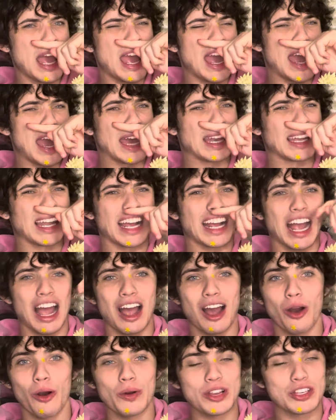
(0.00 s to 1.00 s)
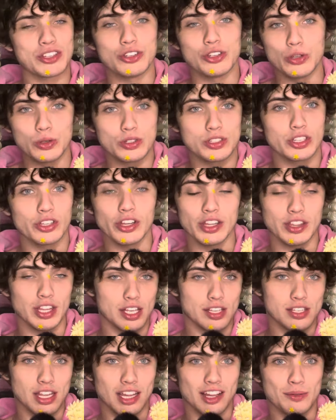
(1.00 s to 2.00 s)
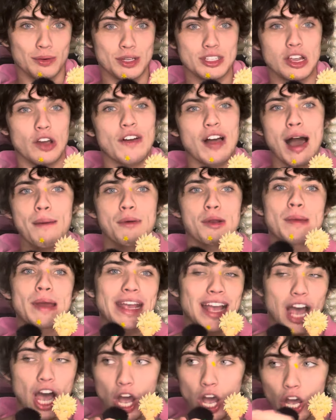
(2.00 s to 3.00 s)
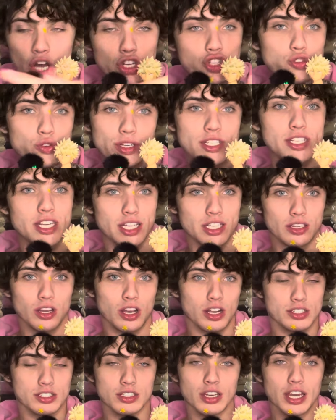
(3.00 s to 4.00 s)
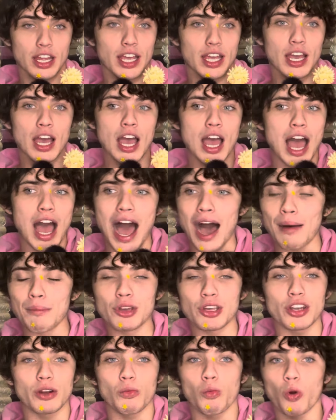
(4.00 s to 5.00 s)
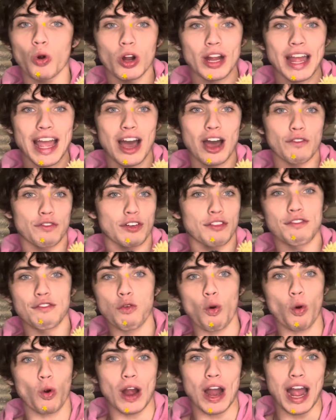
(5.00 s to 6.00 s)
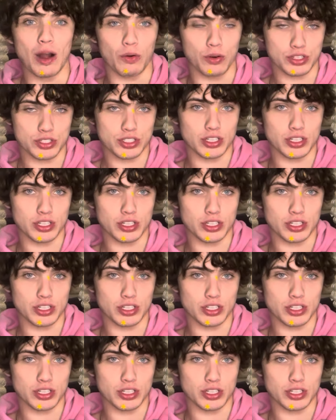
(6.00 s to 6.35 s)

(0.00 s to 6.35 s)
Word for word: And like I always do silly things like that myself. I'm gonna make a hundred TikToks today. I'm gonna work out for four hours